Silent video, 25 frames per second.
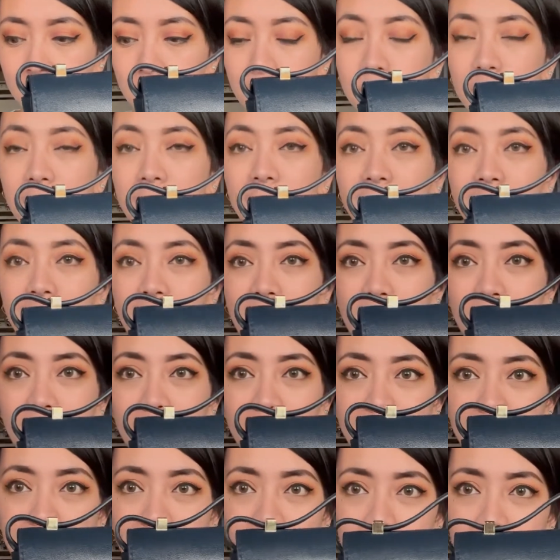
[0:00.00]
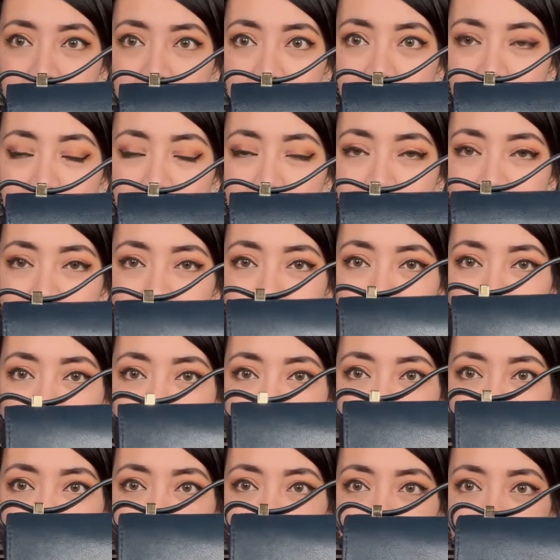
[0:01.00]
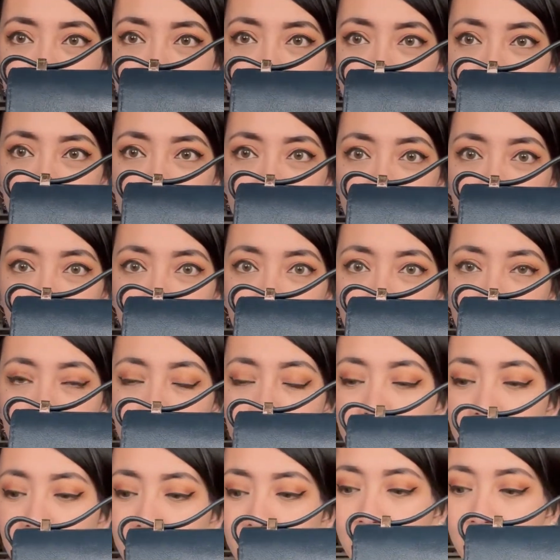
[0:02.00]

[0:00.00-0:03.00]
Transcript: black in that color.